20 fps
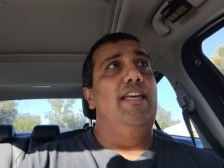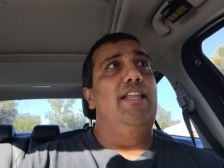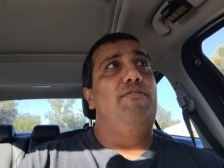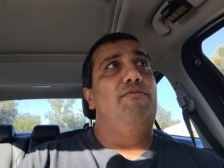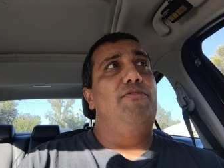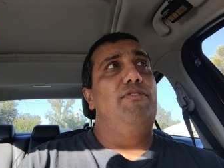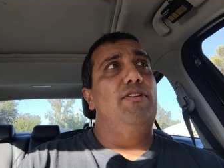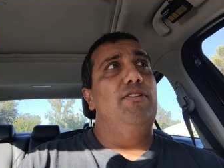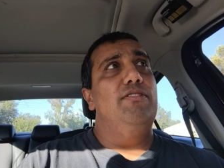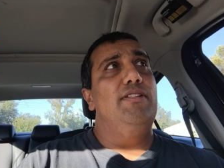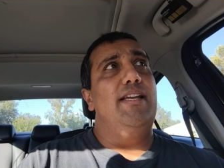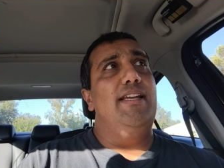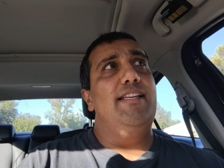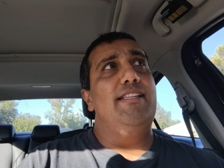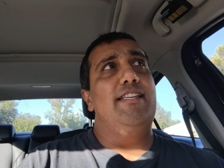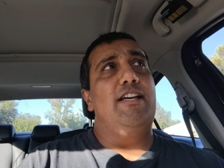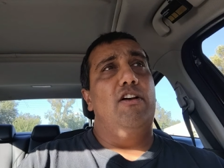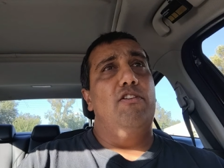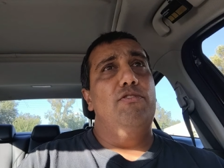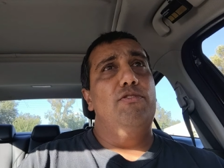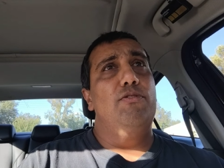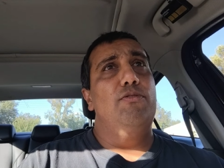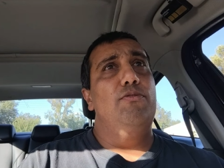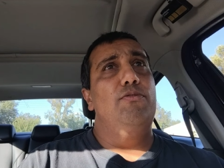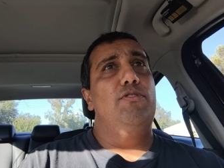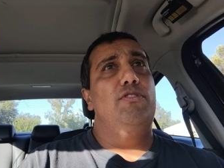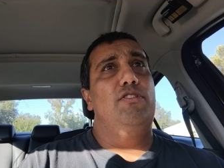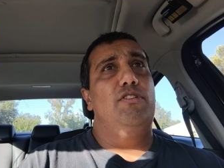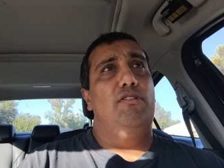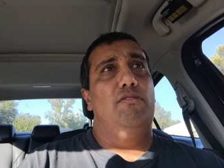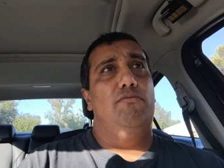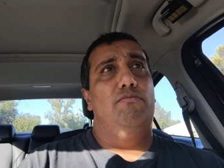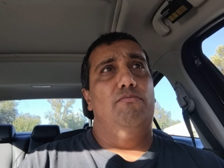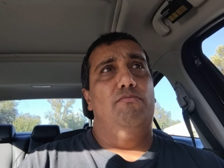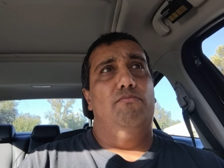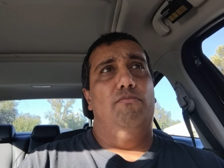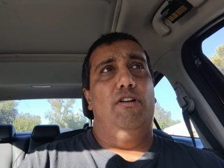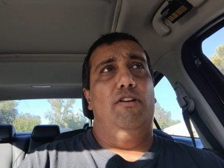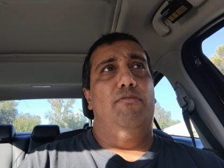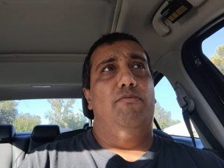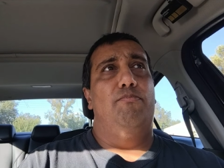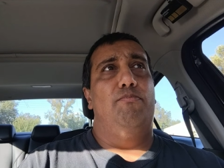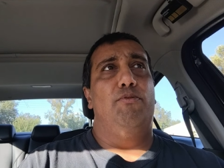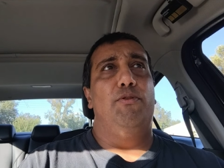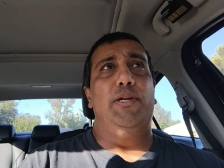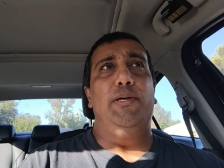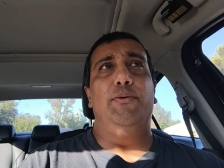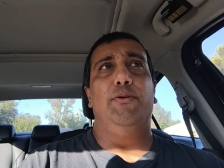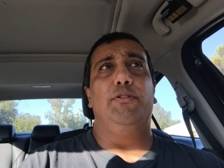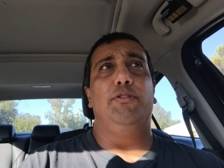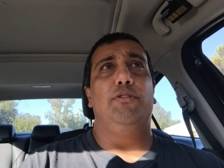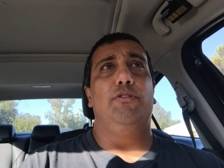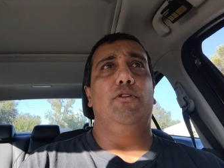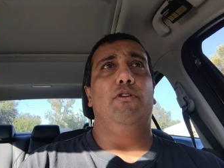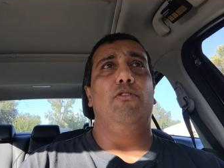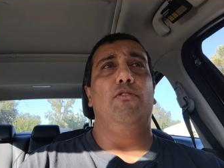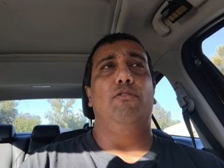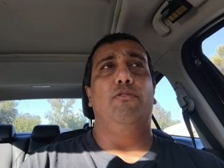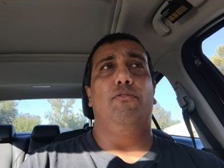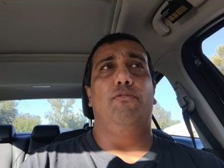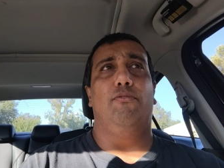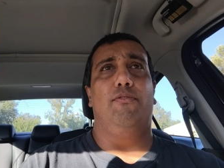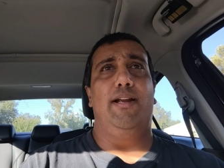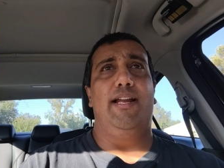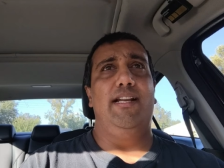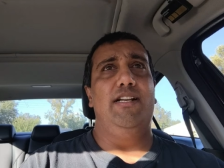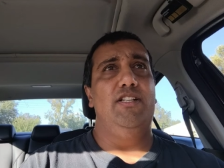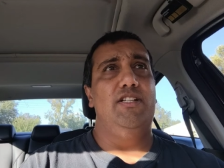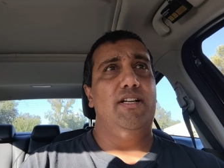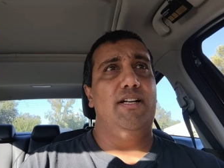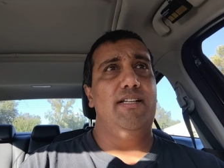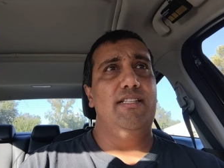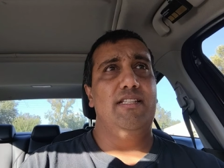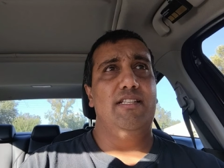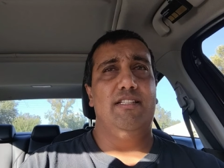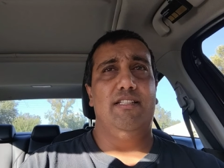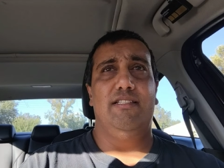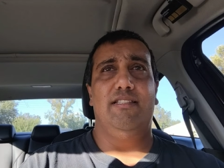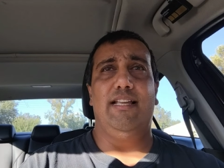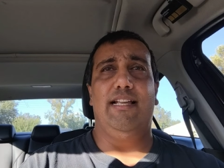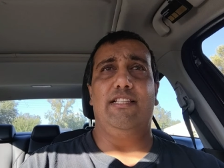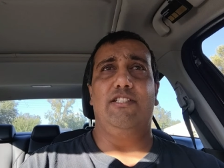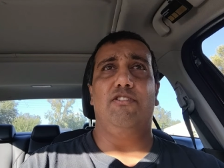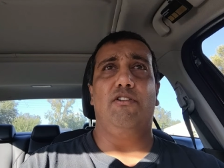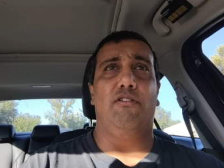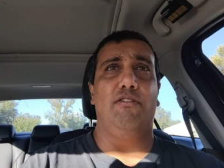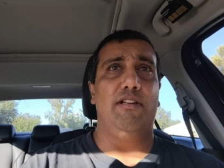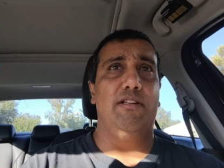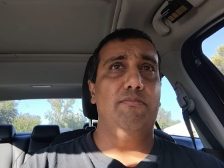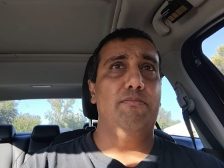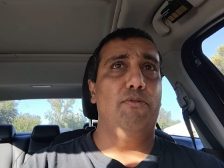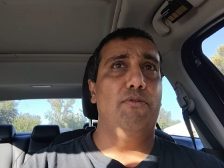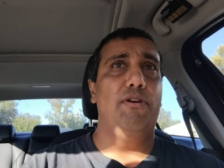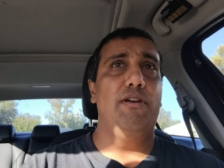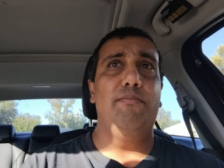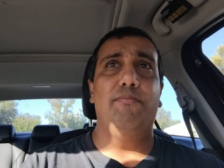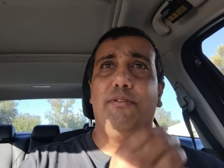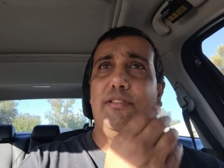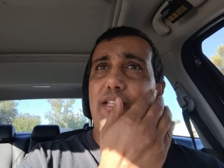it feels like it's also a prequel to the whole franchise because it's that starting point,